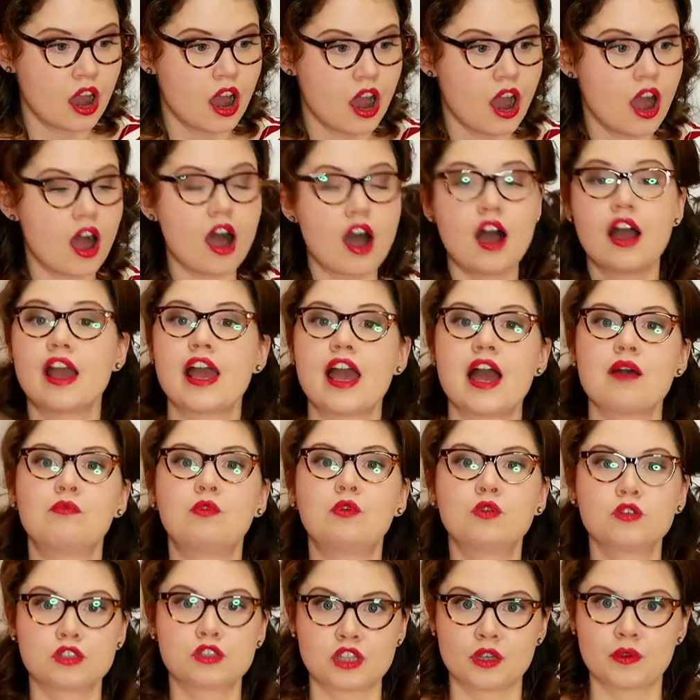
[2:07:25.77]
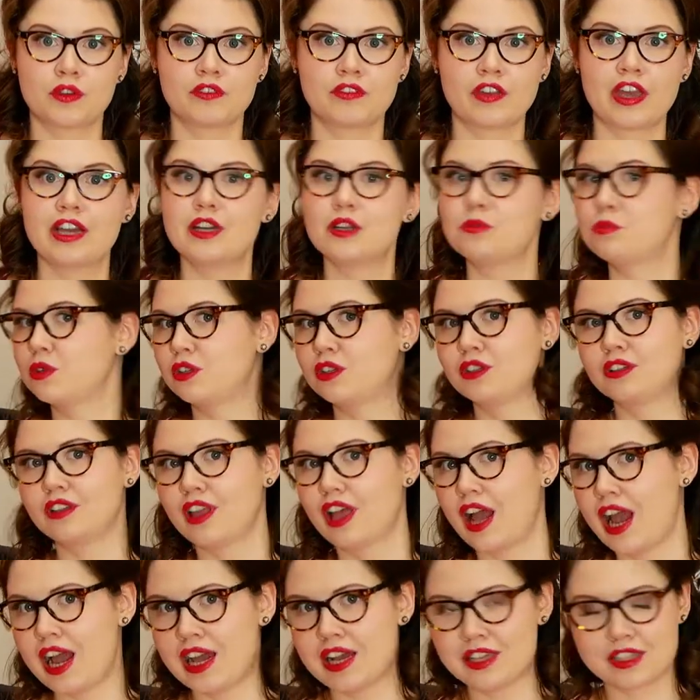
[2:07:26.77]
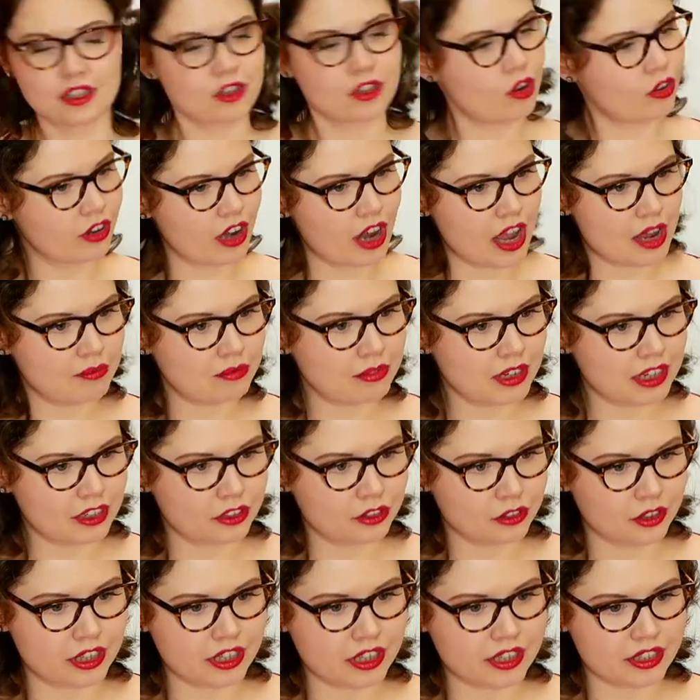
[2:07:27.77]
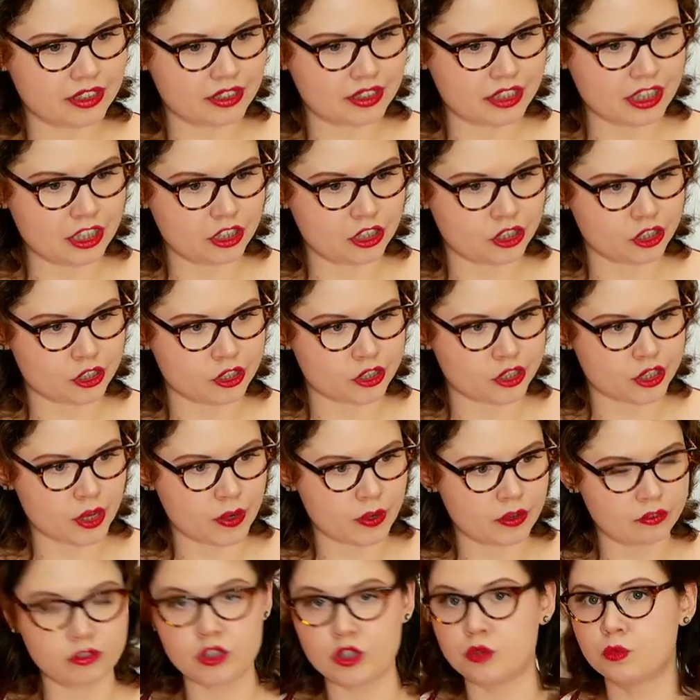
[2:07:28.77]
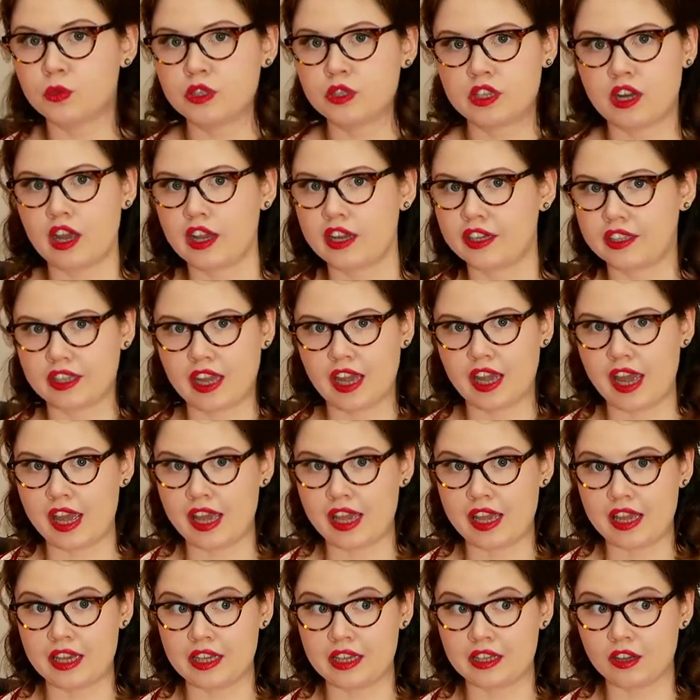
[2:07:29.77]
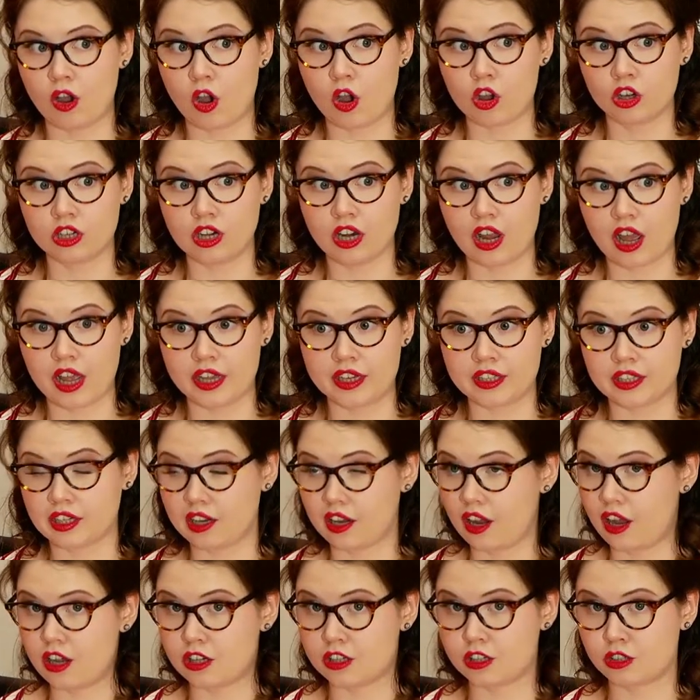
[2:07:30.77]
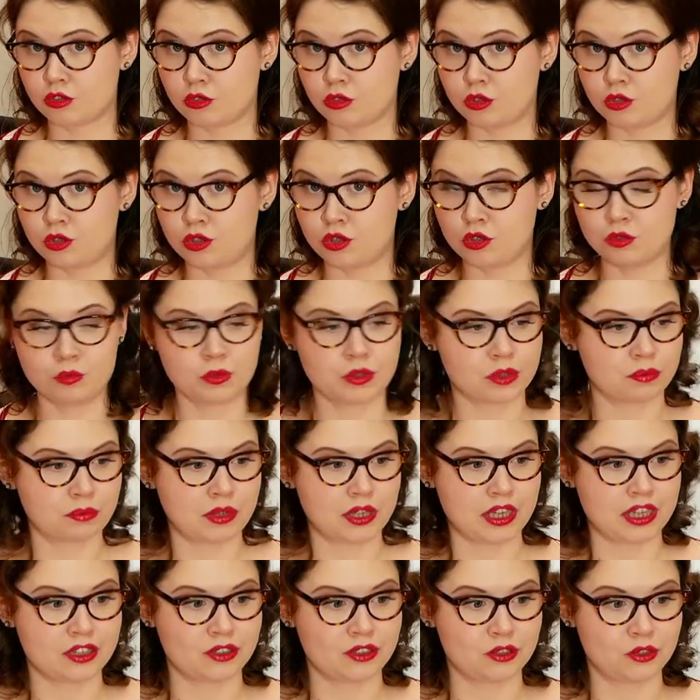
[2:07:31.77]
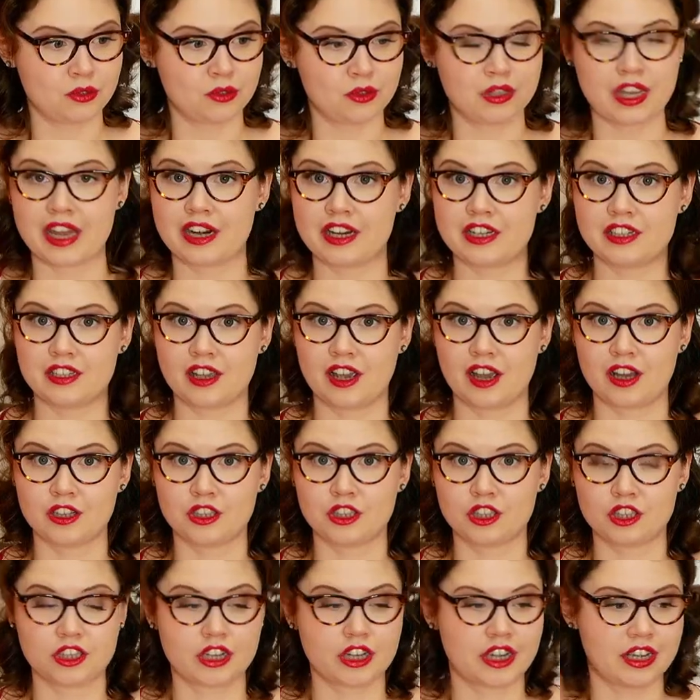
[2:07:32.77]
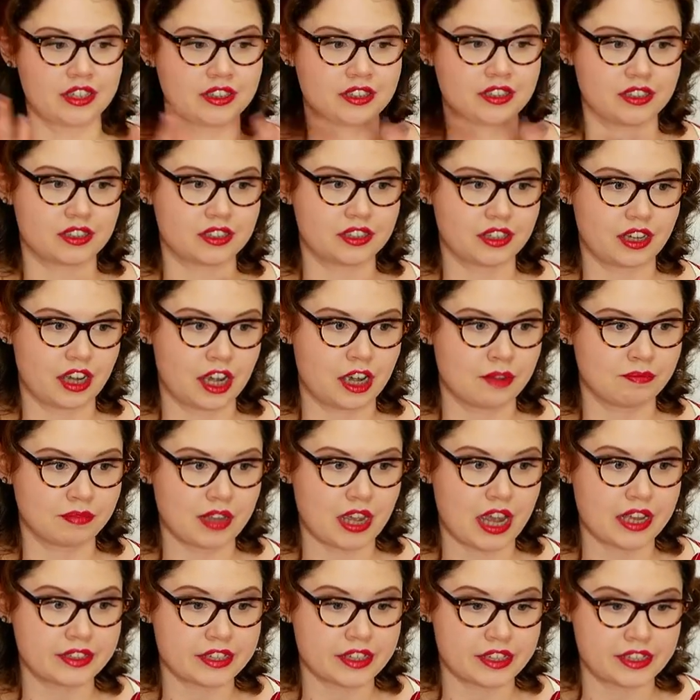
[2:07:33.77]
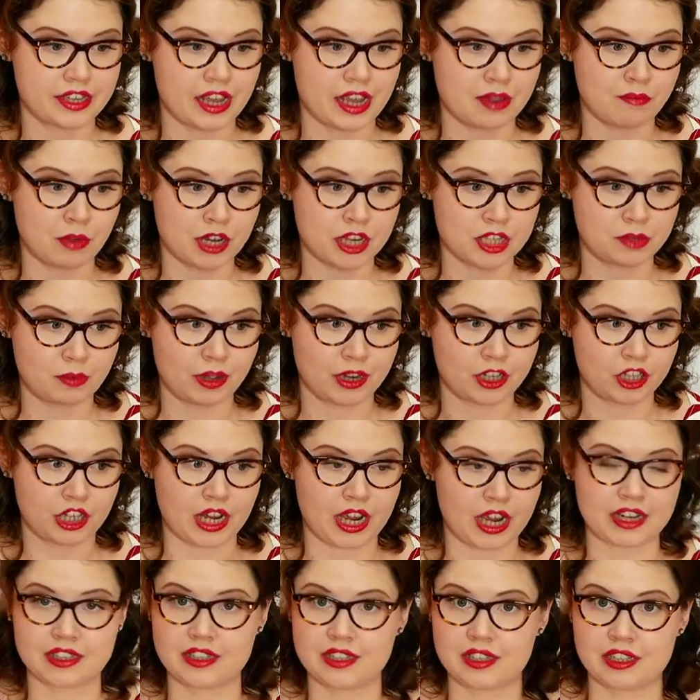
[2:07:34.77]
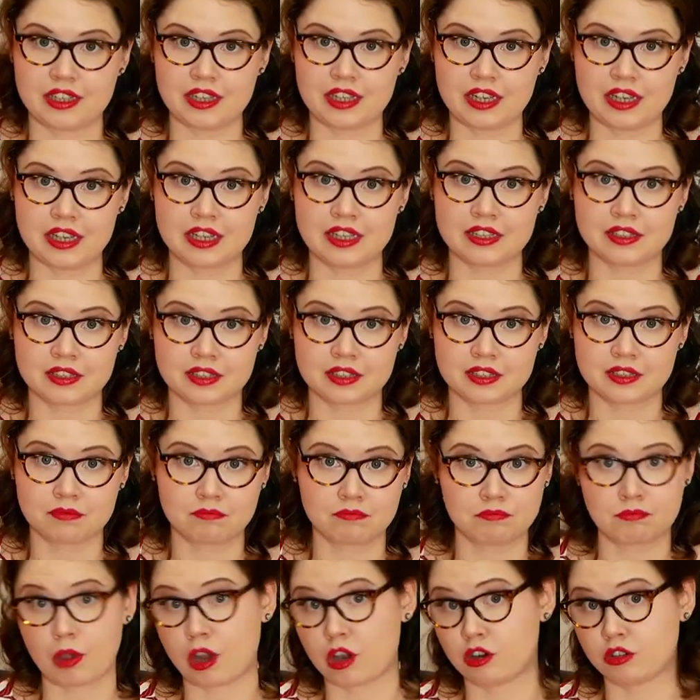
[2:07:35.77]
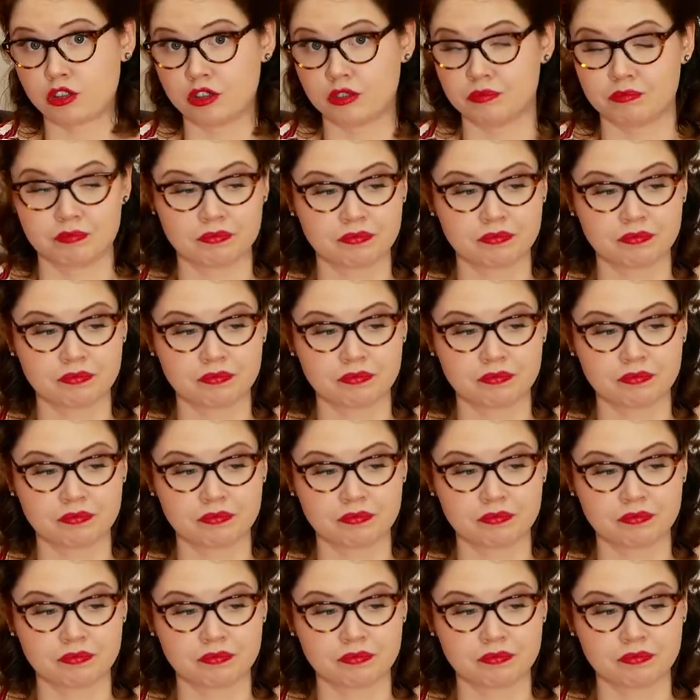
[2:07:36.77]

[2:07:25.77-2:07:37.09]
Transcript: I am also available as an online millinery teacher, so if you would like a online class through Zoom with me, do get in touch. And as I say, my speciality is buckram.